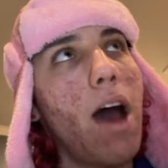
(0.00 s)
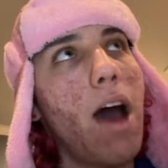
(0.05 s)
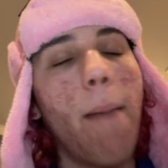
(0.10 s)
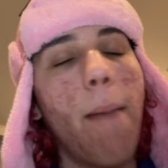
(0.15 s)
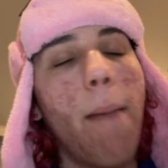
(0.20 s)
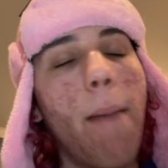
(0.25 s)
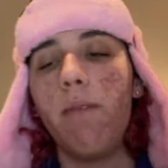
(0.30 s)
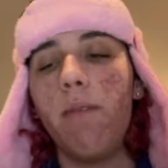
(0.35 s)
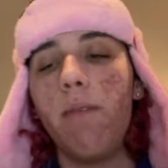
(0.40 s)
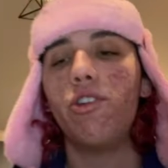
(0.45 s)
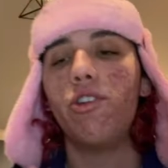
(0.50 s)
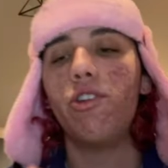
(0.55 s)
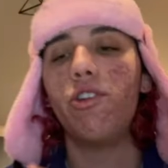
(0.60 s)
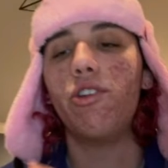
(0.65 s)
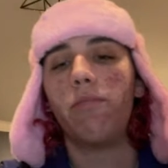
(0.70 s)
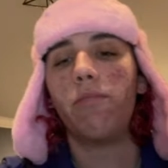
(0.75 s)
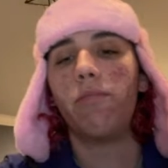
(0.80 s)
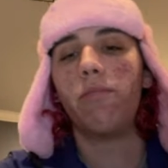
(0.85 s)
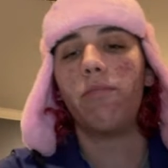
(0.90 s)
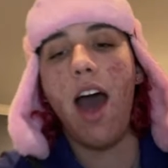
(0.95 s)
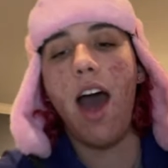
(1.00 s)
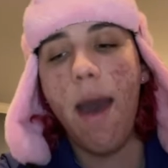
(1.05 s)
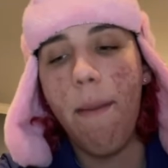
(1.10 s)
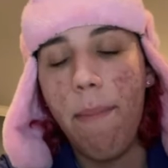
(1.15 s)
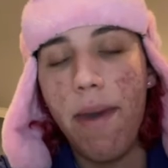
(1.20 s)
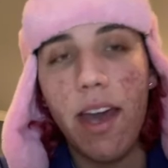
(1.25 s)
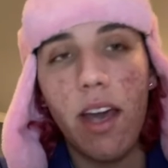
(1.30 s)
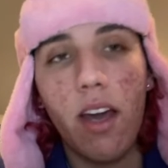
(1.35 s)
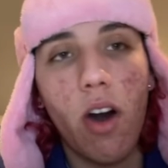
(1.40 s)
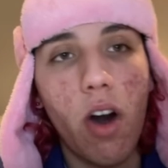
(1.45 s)
I make music, bro.
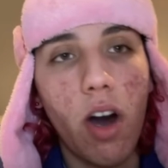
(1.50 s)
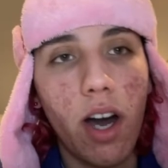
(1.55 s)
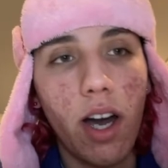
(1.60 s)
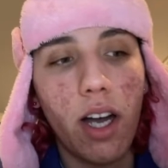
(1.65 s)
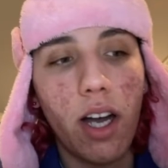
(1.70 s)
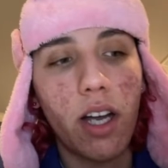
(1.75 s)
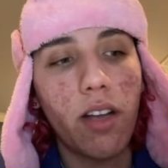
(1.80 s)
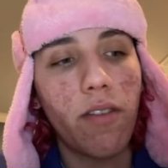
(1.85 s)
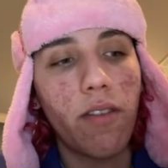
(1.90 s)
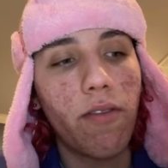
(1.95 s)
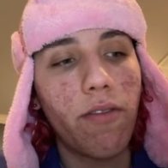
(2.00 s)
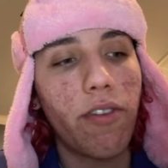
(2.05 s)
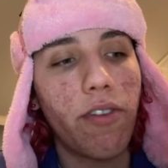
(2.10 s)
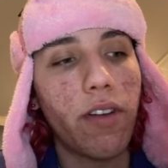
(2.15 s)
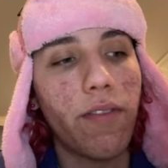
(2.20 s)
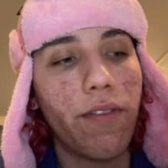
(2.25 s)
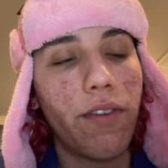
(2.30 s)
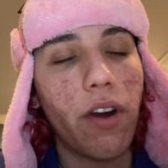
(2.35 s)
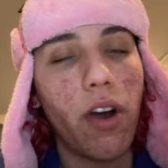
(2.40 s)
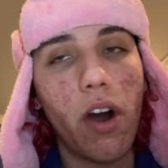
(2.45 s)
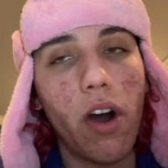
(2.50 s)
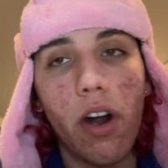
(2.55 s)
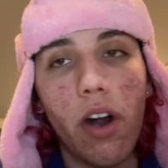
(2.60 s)
I make for